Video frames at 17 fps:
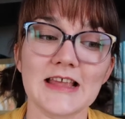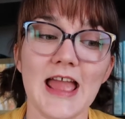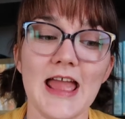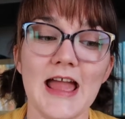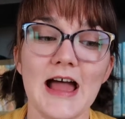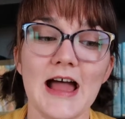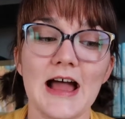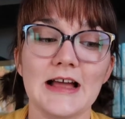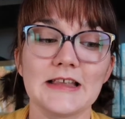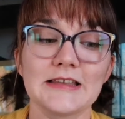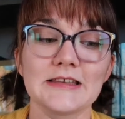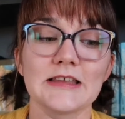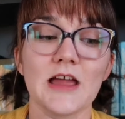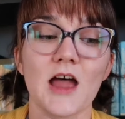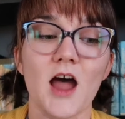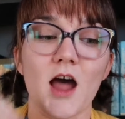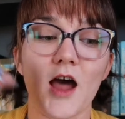and
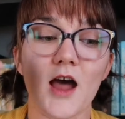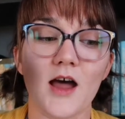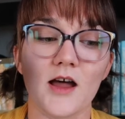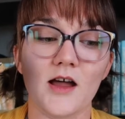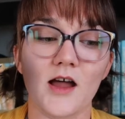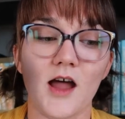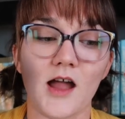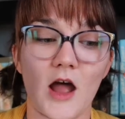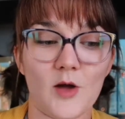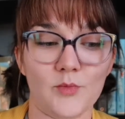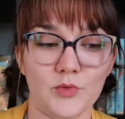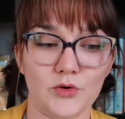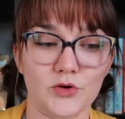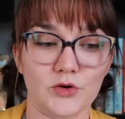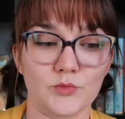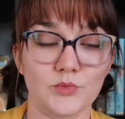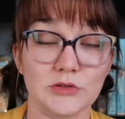a
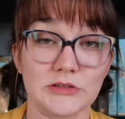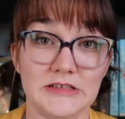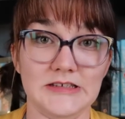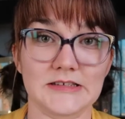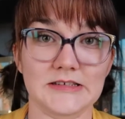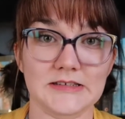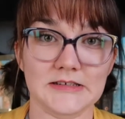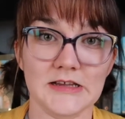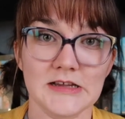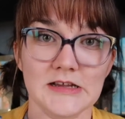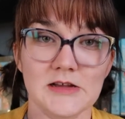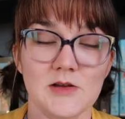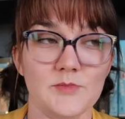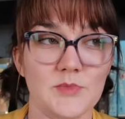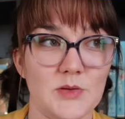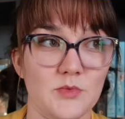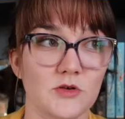couple police
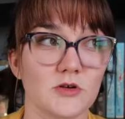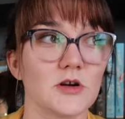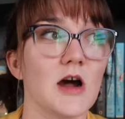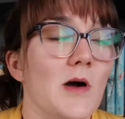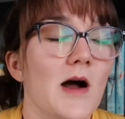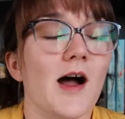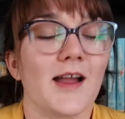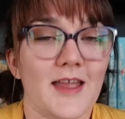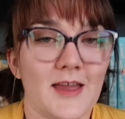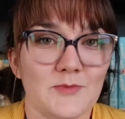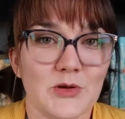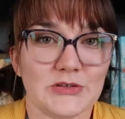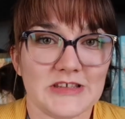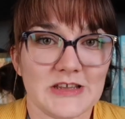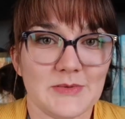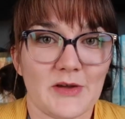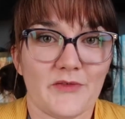people. But again,
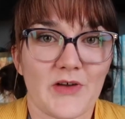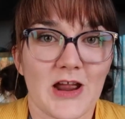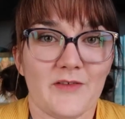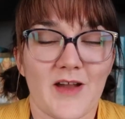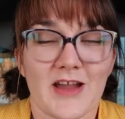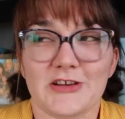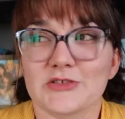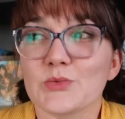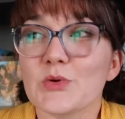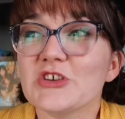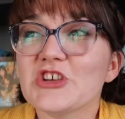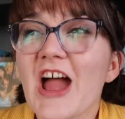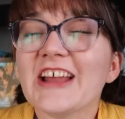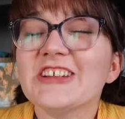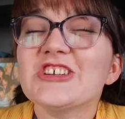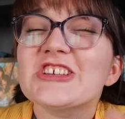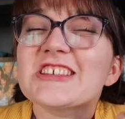mostly about firefighters, which
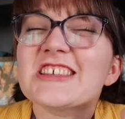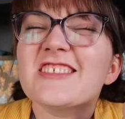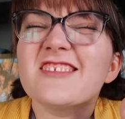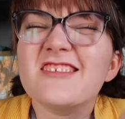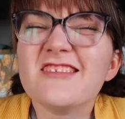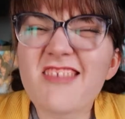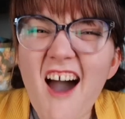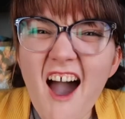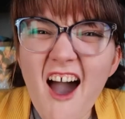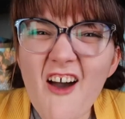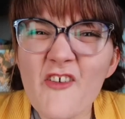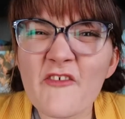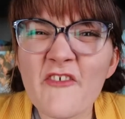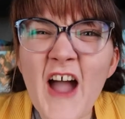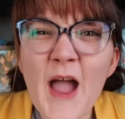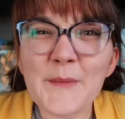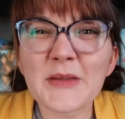I just love.
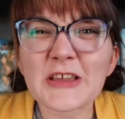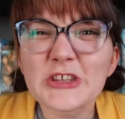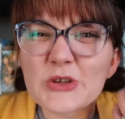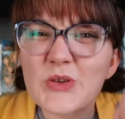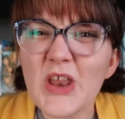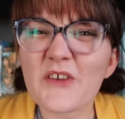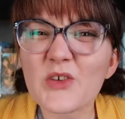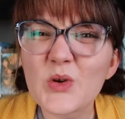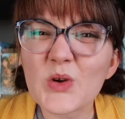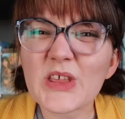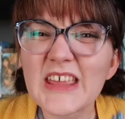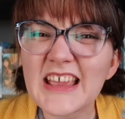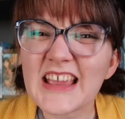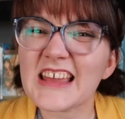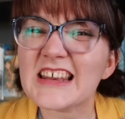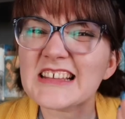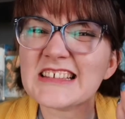I mean, you never
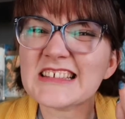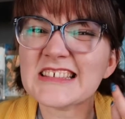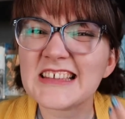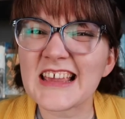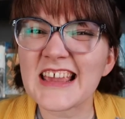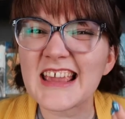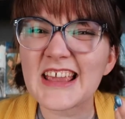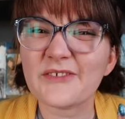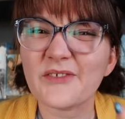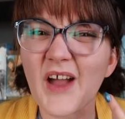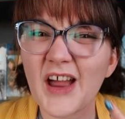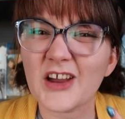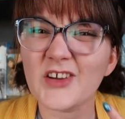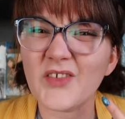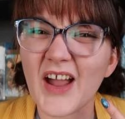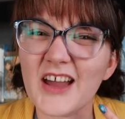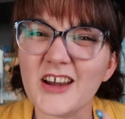really get to see
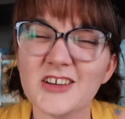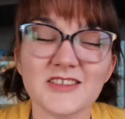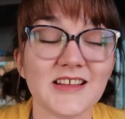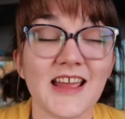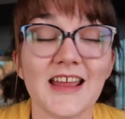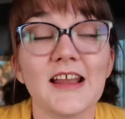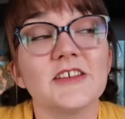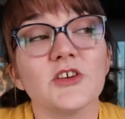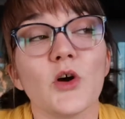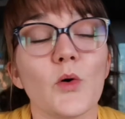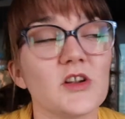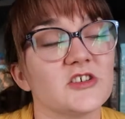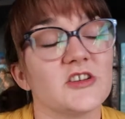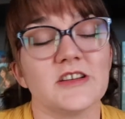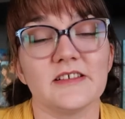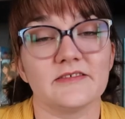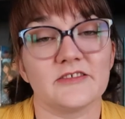firefighters. Again, I don't watch
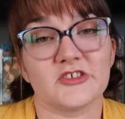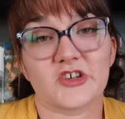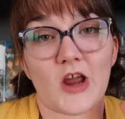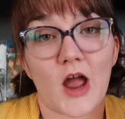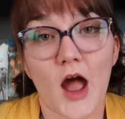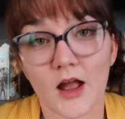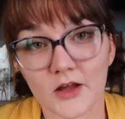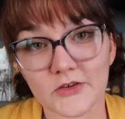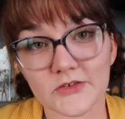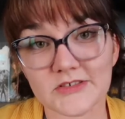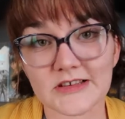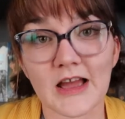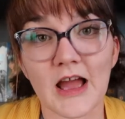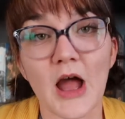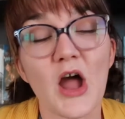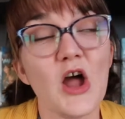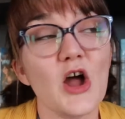any of the Chicagos.
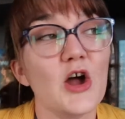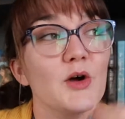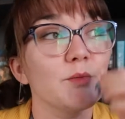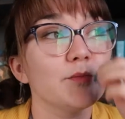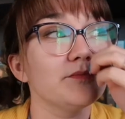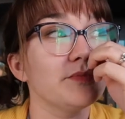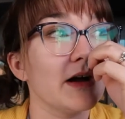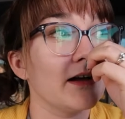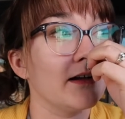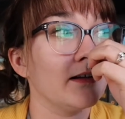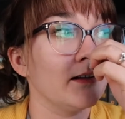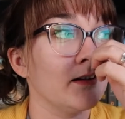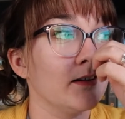But